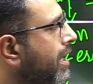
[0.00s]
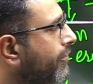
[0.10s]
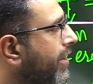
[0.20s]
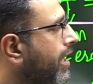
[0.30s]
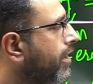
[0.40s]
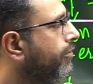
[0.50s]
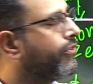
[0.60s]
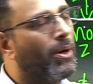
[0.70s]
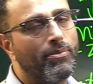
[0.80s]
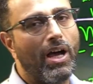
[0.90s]
field
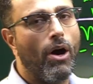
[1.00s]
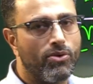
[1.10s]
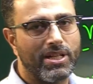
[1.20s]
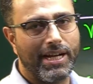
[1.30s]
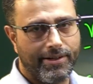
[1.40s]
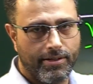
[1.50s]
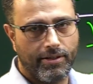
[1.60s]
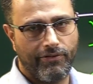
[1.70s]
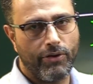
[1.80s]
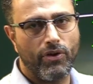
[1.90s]
from outside
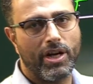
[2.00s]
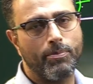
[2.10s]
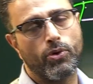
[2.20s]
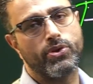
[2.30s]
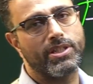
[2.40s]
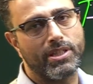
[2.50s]
when we are approaching